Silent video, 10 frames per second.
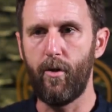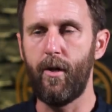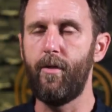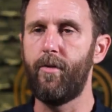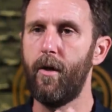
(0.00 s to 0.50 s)
You
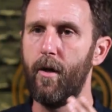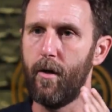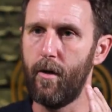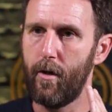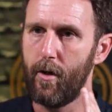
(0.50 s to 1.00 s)
need
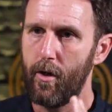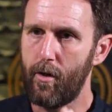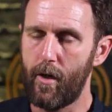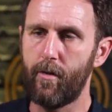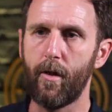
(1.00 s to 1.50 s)
the you
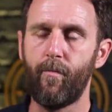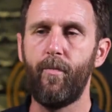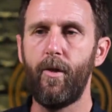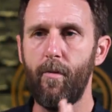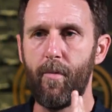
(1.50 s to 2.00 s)
need the,
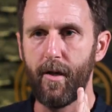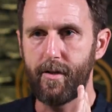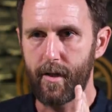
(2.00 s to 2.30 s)
the ability